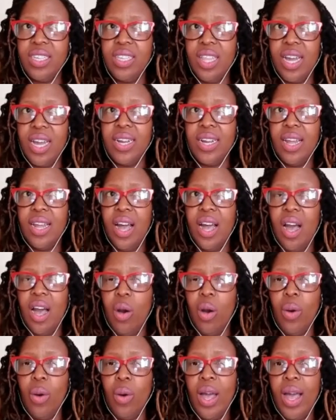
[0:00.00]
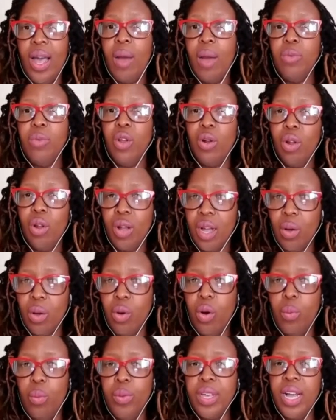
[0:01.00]
that now I'm no longer
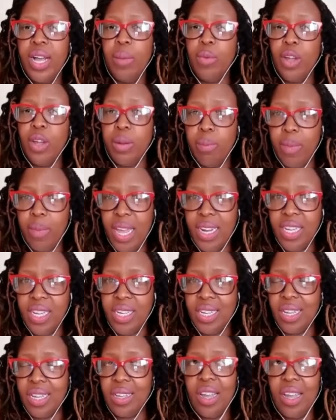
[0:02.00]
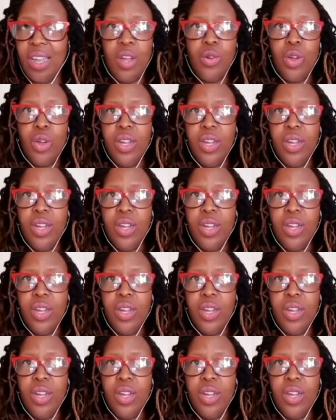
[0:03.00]
coping, I'm not managing, not